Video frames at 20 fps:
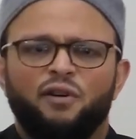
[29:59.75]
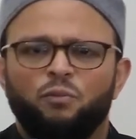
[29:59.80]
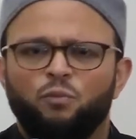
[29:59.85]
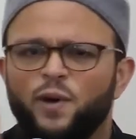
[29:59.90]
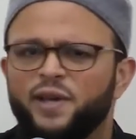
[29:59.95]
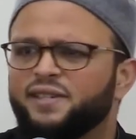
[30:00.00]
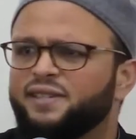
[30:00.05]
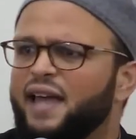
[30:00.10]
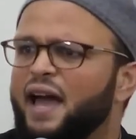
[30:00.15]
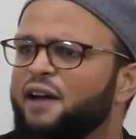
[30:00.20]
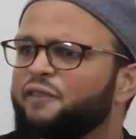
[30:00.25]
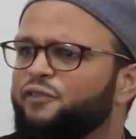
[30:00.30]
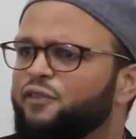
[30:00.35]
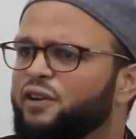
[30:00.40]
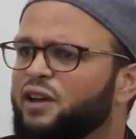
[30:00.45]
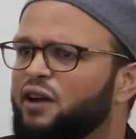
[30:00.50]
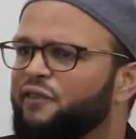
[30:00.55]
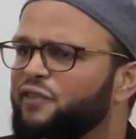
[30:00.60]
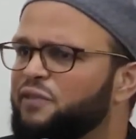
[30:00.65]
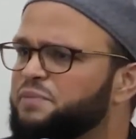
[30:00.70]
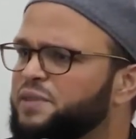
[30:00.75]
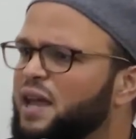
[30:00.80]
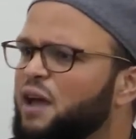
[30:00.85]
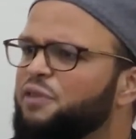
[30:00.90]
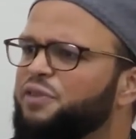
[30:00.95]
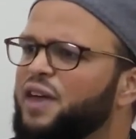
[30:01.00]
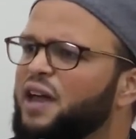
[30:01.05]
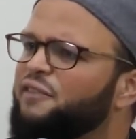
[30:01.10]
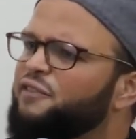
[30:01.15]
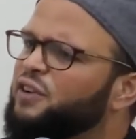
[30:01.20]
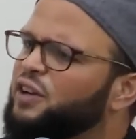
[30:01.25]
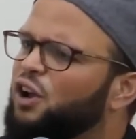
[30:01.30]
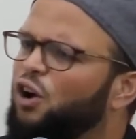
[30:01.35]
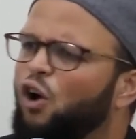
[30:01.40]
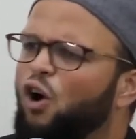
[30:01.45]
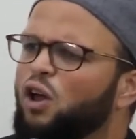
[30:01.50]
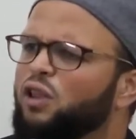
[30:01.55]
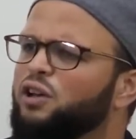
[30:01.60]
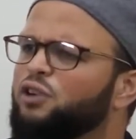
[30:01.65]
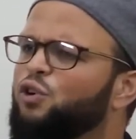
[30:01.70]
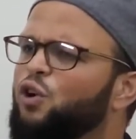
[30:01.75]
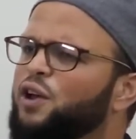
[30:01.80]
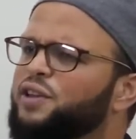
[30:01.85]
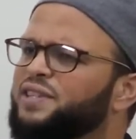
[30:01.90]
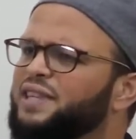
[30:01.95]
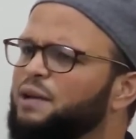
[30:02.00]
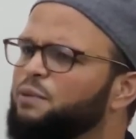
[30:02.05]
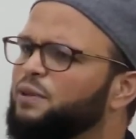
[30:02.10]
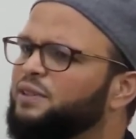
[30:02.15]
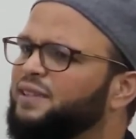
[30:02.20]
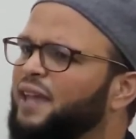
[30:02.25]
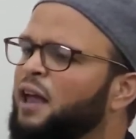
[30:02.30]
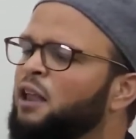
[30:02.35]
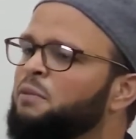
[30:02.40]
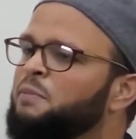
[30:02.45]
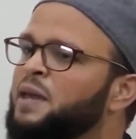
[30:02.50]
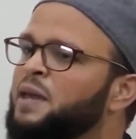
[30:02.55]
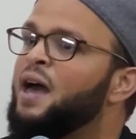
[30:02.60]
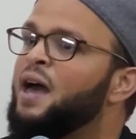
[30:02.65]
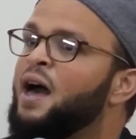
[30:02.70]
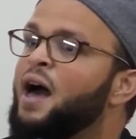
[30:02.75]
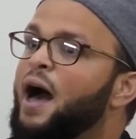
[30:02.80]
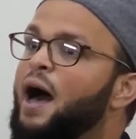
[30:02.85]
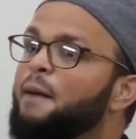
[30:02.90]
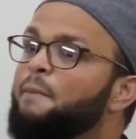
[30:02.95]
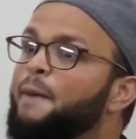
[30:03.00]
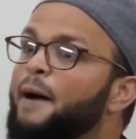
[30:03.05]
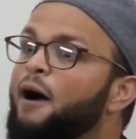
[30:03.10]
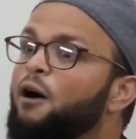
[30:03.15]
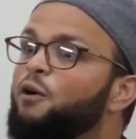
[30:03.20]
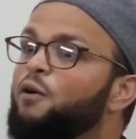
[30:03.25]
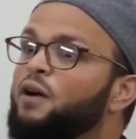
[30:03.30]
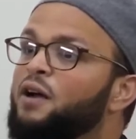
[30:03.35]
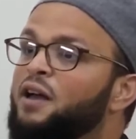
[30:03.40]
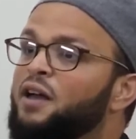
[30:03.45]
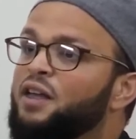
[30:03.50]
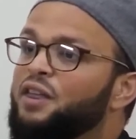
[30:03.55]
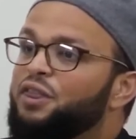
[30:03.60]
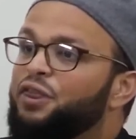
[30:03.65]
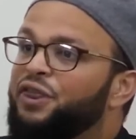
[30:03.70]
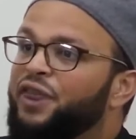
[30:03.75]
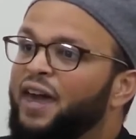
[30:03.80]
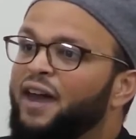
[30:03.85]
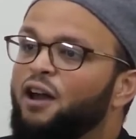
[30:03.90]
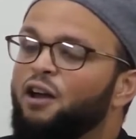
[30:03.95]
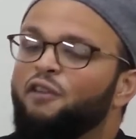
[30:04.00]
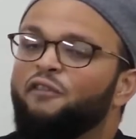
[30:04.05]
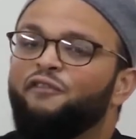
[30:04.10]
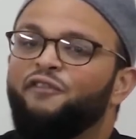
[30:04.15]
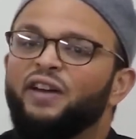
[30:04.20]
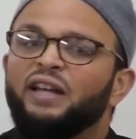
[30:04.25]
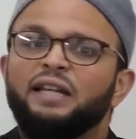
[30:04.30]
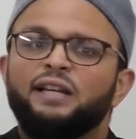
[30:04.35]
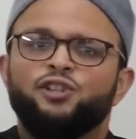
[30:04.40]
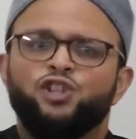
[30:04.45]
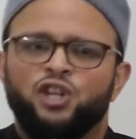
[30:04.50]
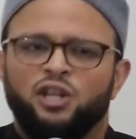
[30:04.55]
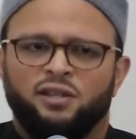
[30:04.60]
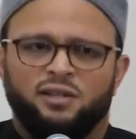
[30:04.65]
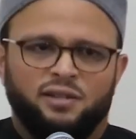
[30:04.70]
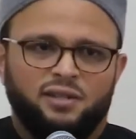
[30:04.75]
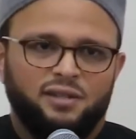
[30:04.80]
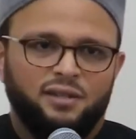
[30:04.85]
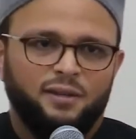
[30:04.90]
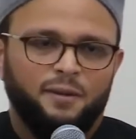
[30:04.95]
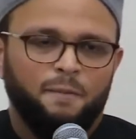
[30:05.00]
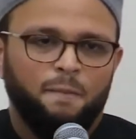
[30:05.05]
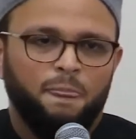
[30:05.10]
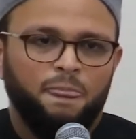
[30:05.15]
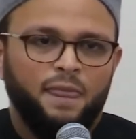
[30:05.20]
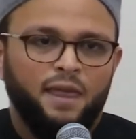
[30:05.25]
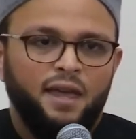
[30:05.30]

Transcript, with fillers: from West Africa, from South Africa, all across, they would me about their villages